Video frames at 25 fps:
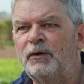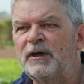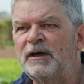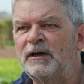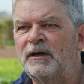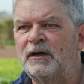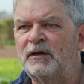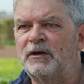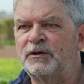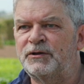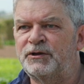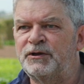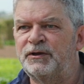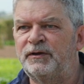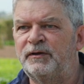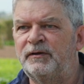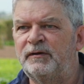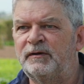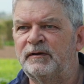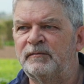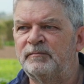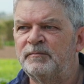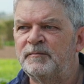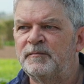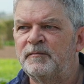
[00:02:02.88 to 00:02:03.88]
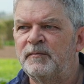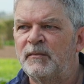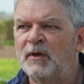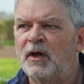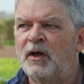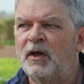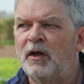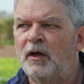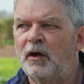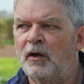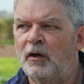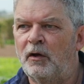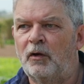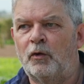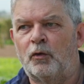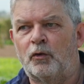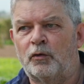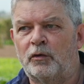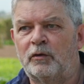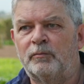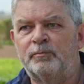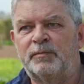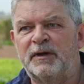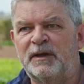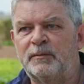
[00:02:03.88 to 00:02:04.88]
wheel arches uh,
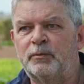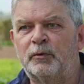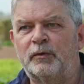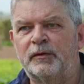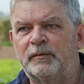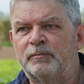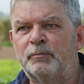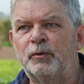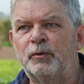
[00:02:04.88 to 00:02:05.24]
or on people's